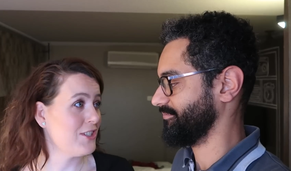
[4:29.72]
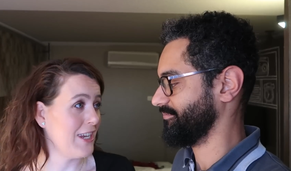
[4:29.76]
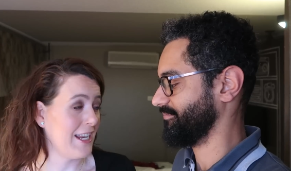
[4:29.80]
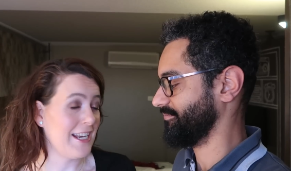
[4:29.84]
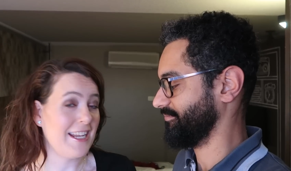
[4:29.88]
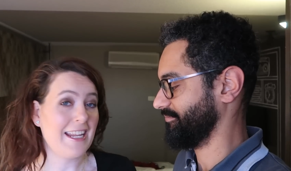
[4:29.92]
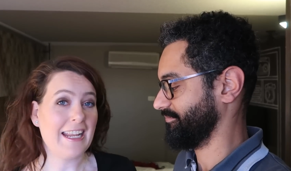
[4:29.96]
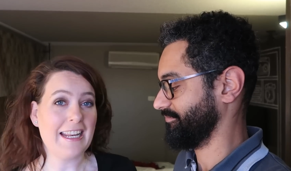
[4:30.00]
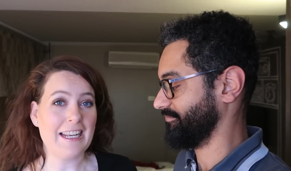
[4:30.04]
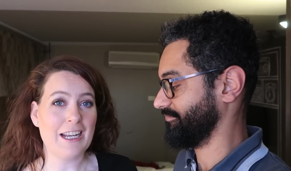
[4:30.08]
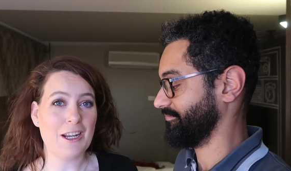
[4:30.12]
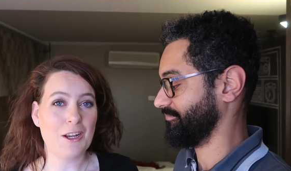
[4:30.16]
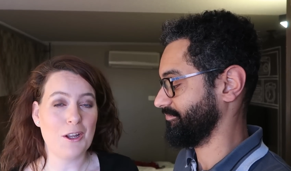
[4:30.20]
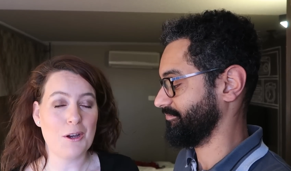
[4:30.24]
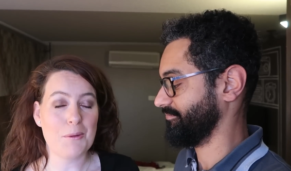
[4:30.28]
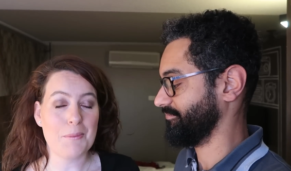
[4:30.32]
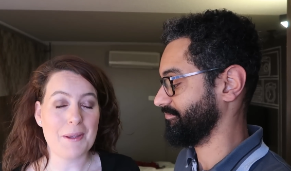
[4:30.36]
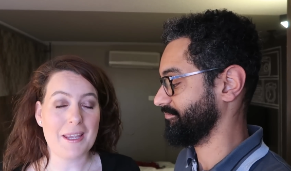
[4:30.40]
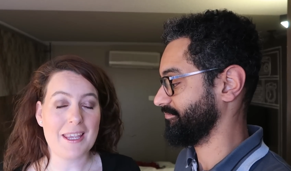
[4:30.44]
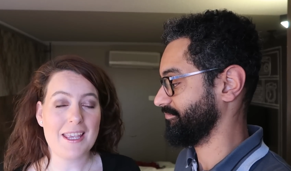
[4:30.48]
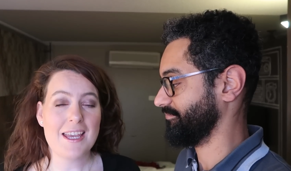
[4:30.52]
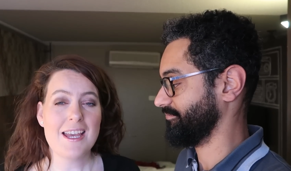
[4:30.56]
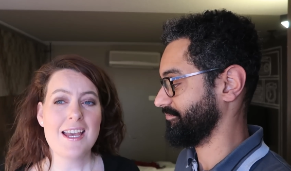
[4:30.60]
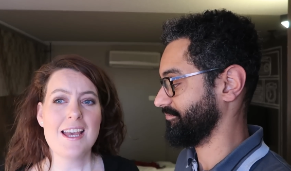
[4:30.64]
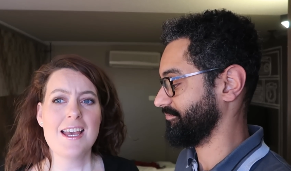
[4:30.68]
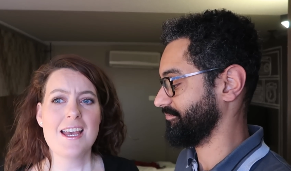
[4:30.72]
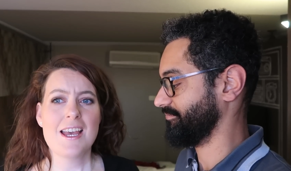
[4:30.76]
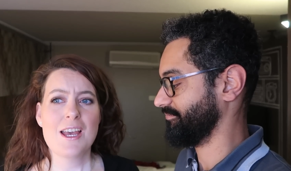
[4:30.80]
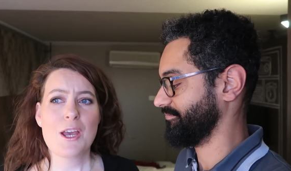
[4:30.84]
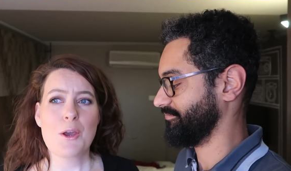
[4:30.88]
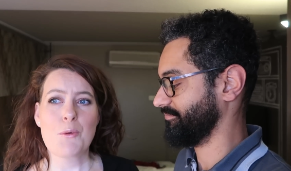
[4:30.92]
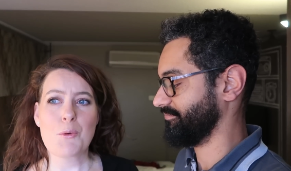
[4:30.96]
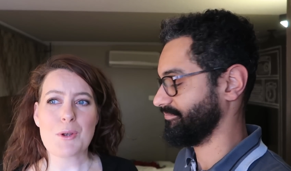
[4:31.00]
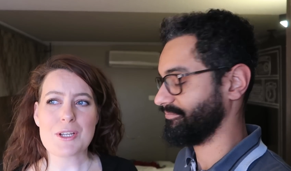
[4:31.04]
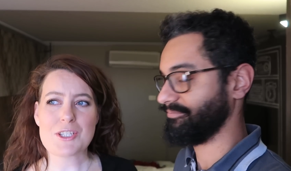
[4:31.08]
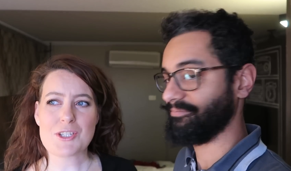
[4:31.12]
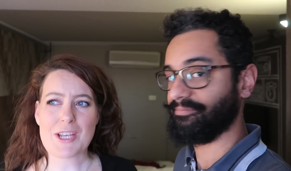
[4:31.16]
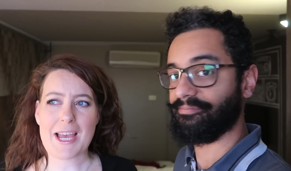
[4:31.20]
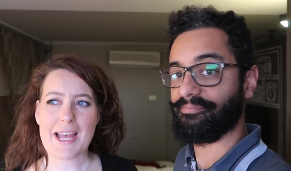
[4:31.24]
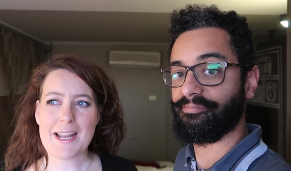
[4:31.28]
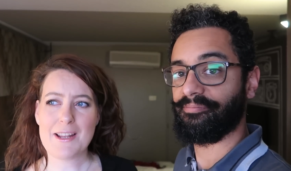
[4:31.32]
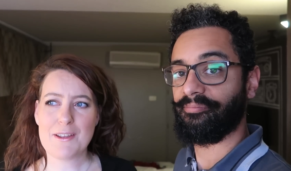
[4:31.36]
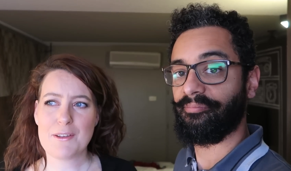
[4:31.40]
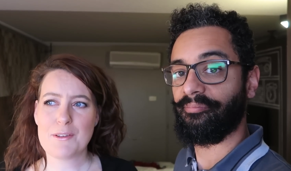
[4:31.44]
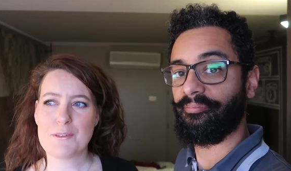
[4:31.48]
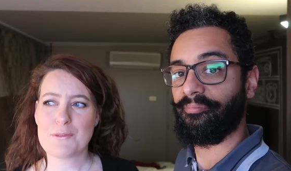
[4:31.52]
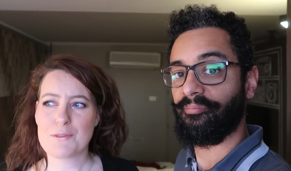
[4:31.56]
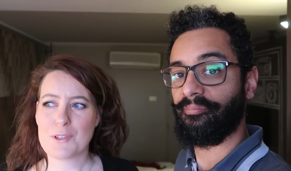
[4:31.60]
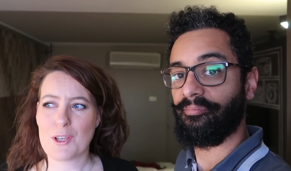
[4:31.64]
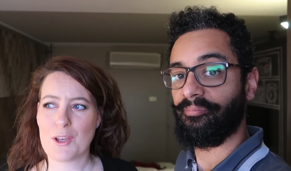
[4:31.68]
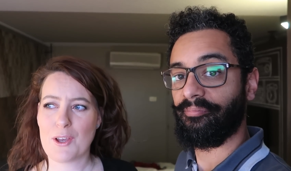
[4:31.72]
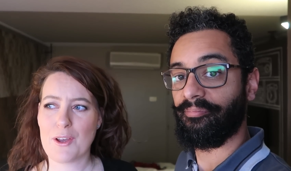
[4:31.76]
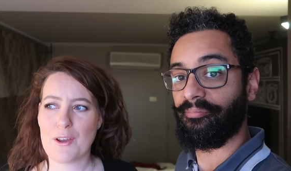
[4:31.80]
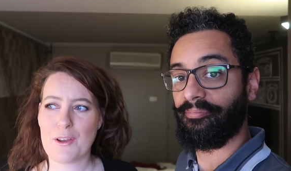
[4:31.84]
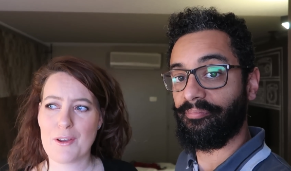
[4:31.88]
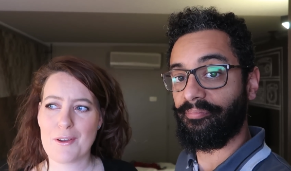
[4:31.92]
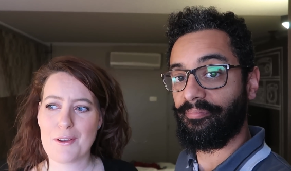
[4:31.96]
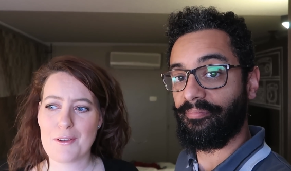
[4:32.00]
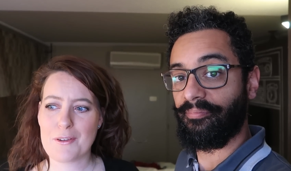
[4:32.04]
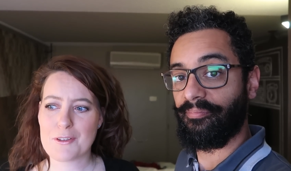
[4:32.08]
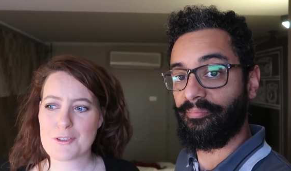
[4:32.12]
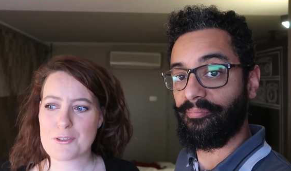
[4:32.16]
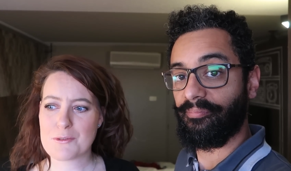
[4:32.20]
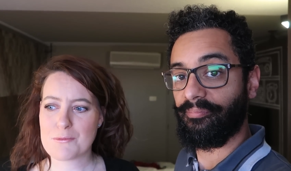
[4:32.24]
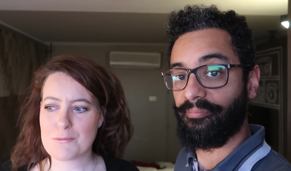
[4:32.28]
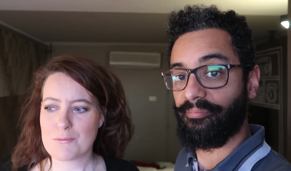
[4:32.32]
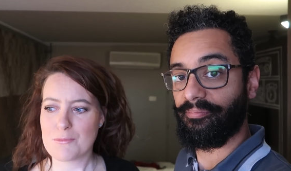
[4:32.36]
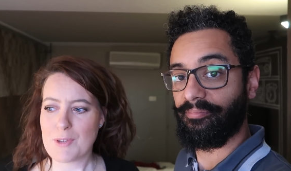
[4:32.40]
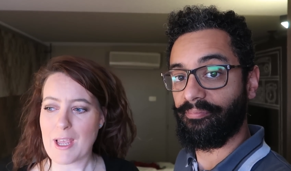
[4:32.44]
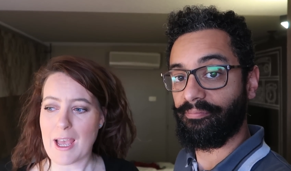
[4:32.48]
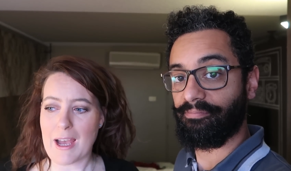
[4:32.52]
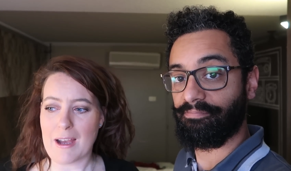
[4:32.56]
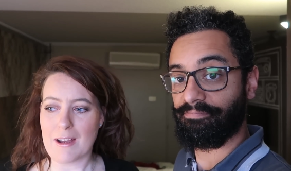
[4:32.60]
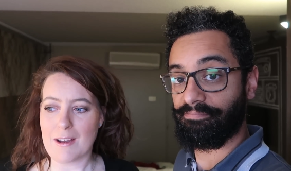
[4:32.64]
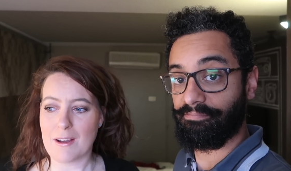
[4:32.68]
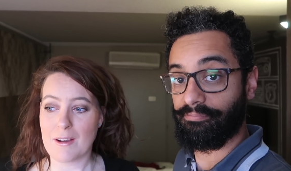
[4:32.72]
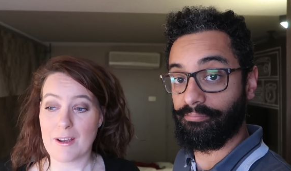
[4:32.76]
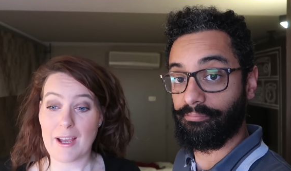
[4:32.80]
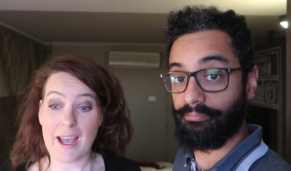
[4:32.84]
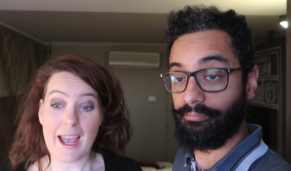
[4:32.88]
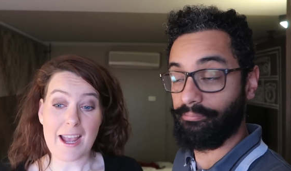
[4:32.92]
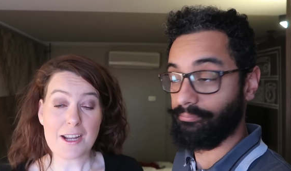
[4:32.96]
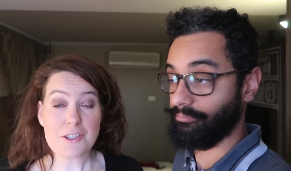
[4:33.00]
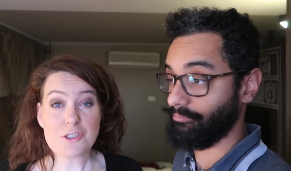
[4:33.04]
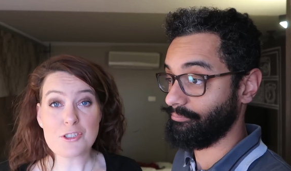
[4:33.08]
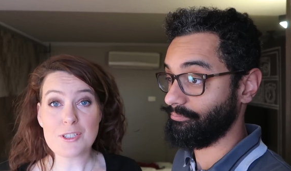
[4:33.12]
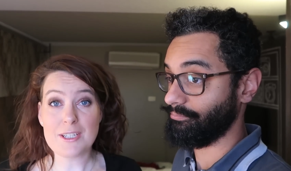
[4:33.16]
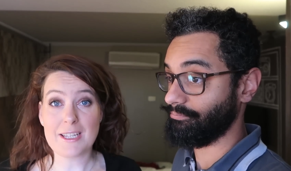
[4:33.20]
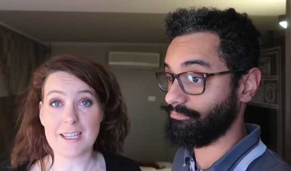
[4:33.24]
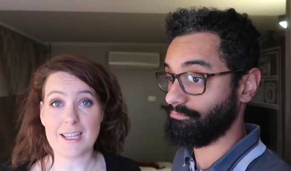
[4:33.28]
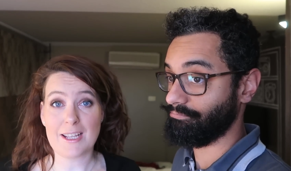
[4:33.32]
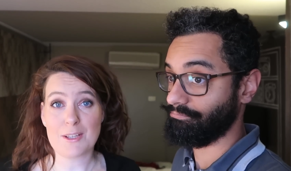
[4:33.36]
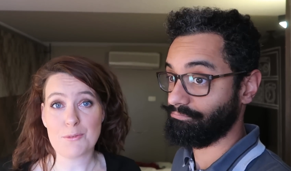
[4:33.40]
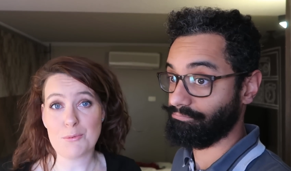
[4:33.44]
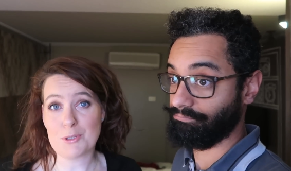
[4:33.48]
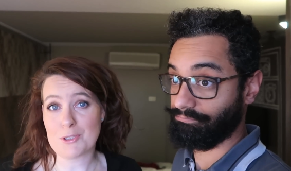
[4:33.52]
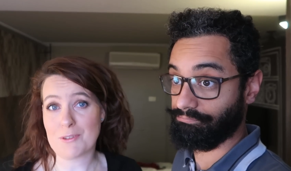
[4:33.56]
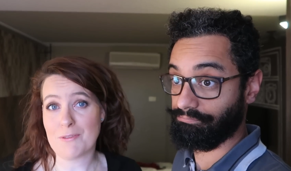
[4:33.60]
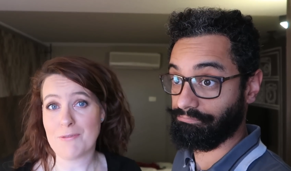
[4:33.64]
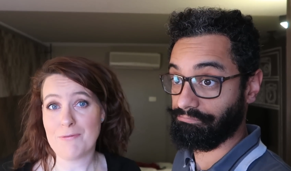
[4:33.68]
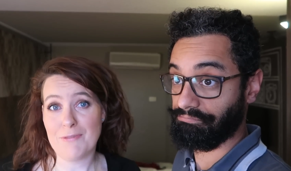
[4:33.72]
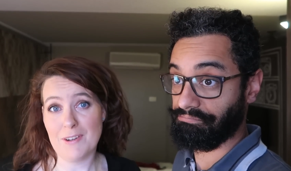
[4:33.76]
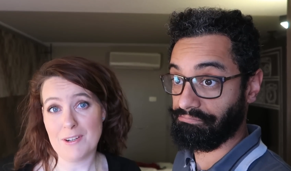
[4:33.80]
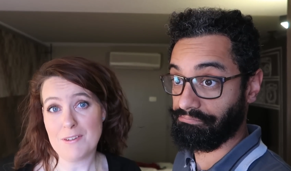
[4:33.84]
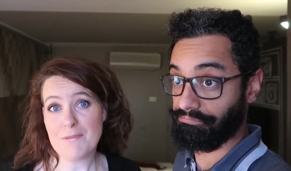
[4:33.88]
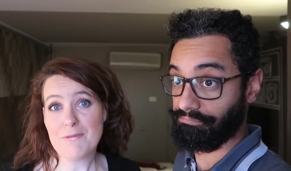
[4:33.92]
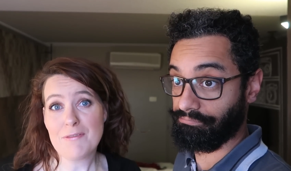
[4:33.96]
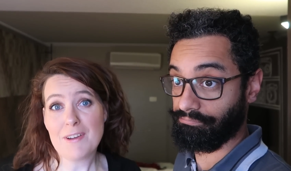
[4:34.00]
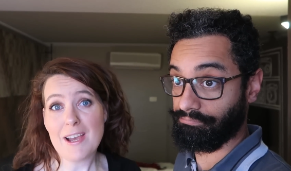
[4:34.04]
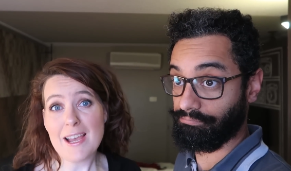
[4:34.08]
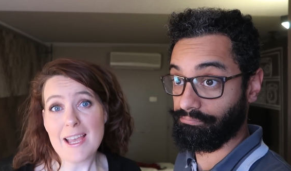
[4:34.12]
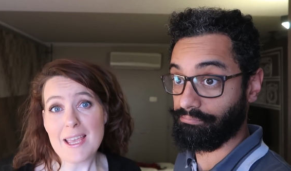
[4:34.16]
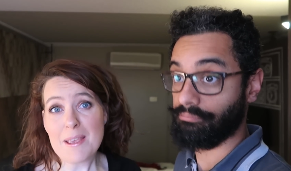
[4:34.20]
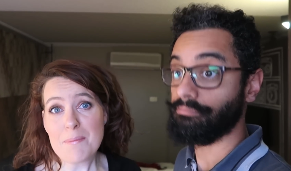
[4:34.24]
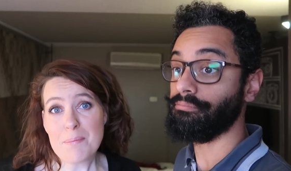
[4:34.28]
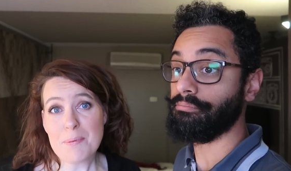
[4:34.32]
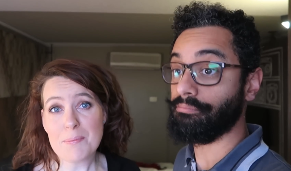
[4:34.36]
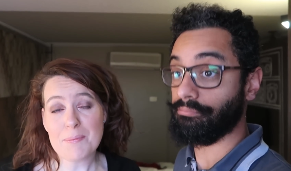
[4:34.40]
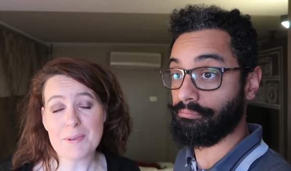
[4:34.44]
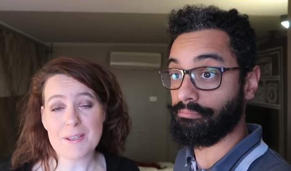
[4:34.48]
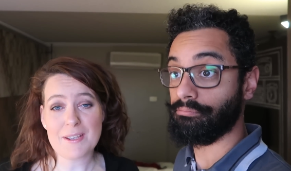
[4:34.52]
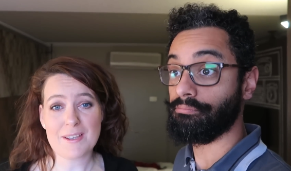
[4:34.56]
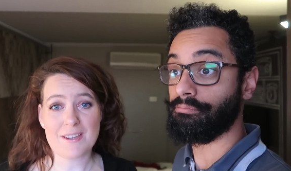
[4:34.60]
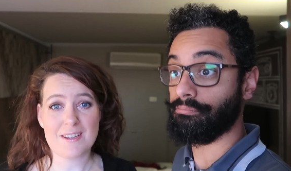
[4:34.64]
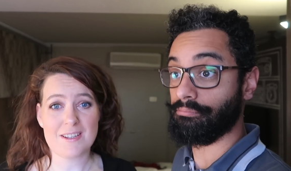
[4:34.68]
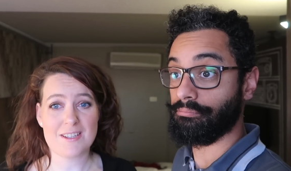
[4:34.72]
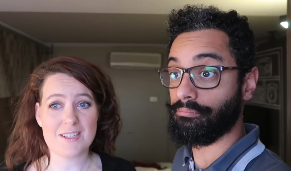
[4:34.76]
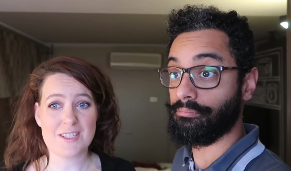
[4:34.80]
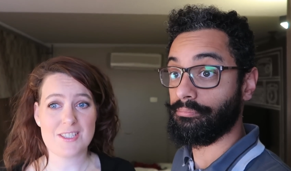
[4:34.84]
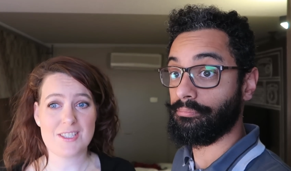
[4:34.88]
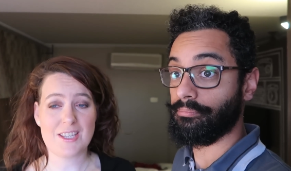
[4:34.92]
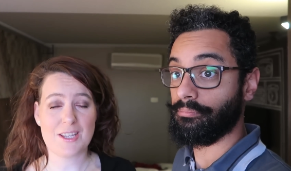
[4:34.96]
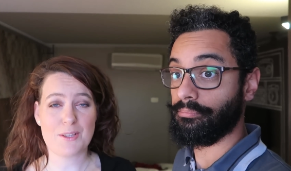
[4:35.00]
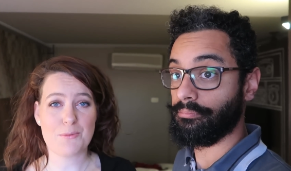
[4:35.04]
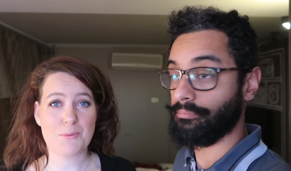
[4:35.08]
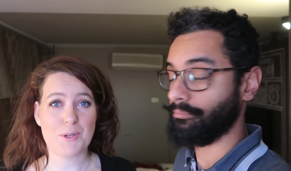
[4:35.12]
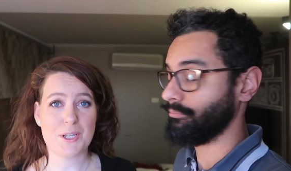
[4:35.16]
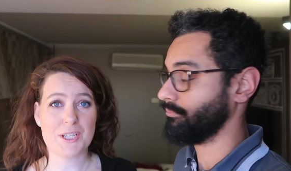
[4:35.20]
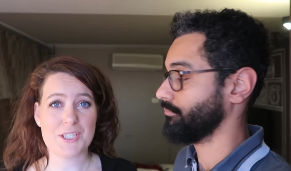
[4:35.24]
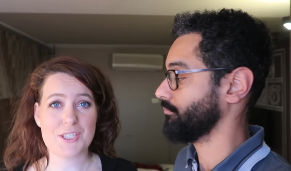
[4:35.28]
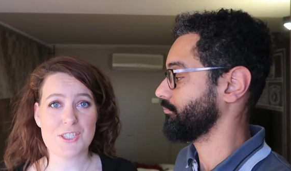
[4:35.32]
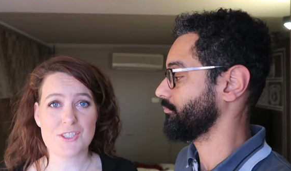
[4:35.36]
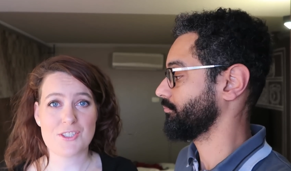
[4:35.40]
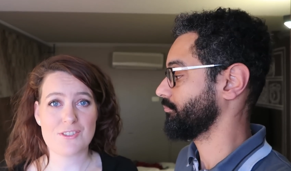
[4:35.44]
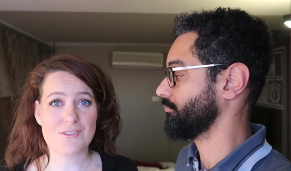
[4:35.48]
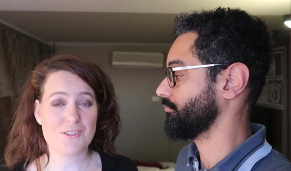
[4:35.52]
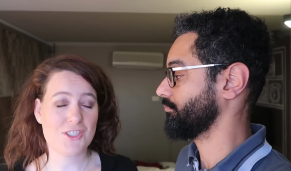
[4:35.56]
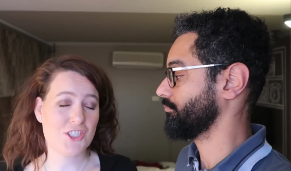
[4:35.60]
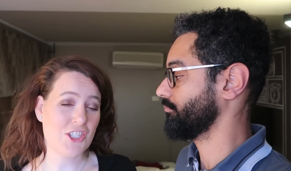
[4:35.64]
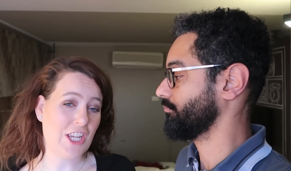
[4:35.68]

Speaker 1: chatting in the lobby, which had a uh, yeah actually it was a fun vibe because it was